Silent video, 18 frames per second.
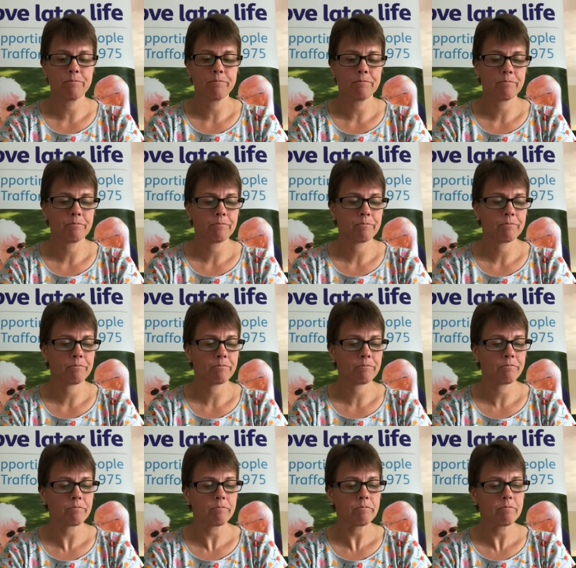
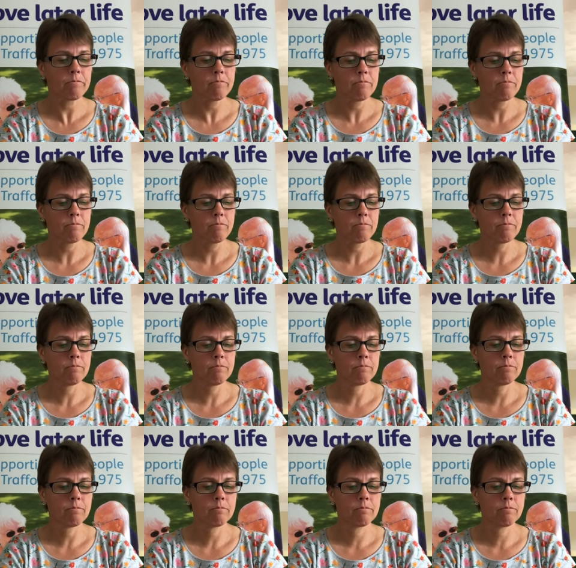
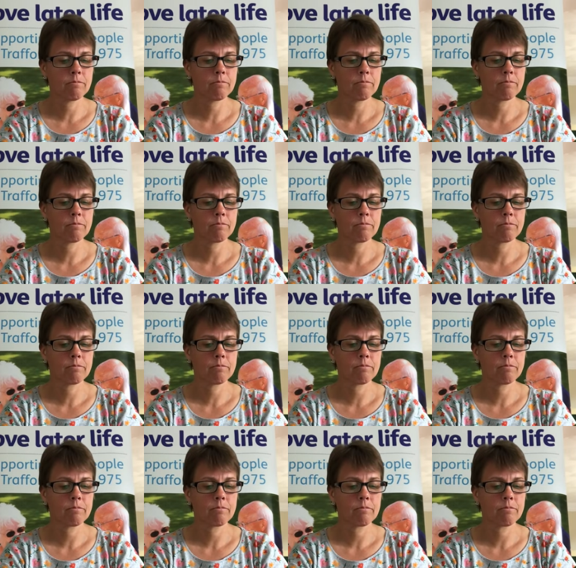
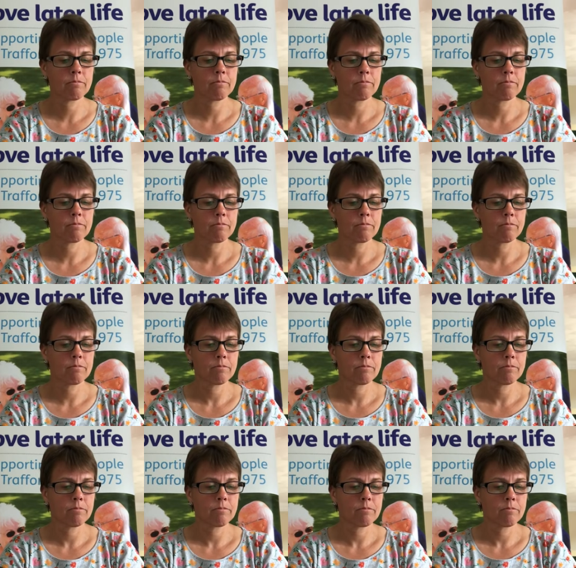
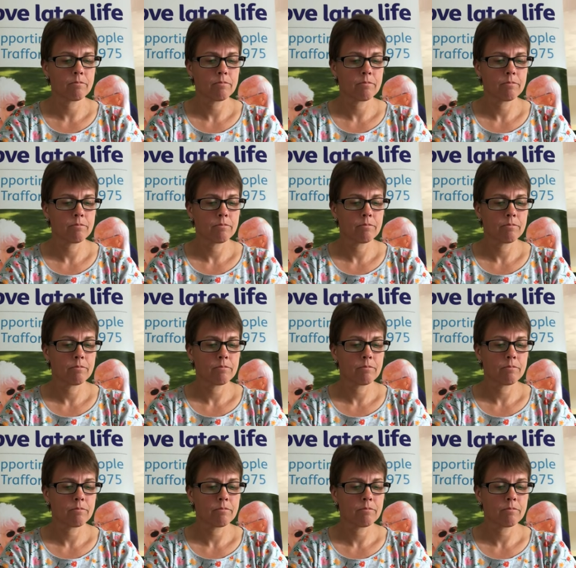
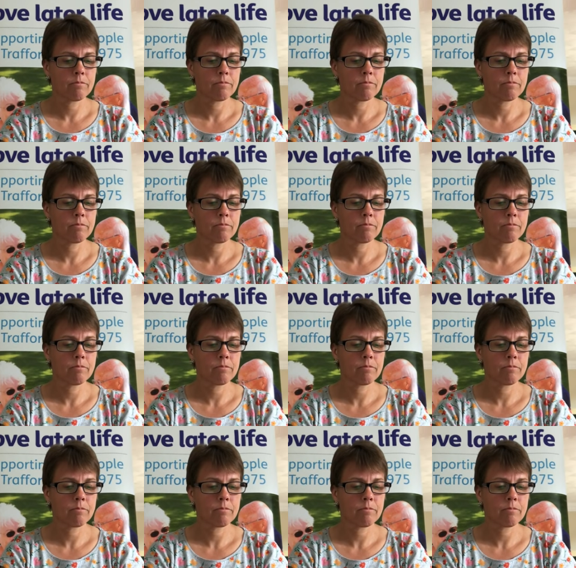
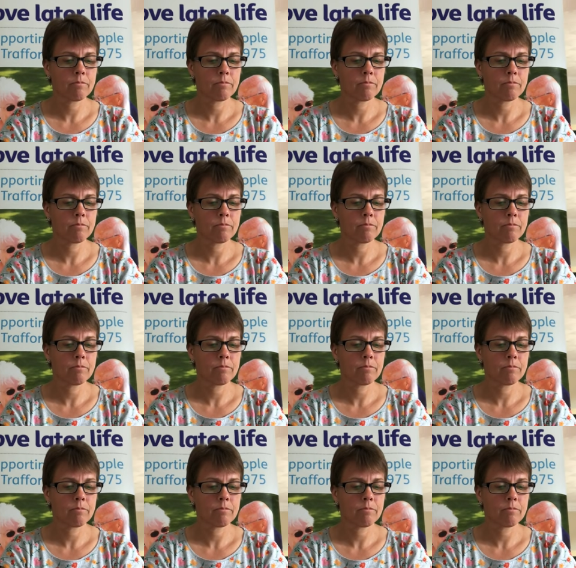(silence)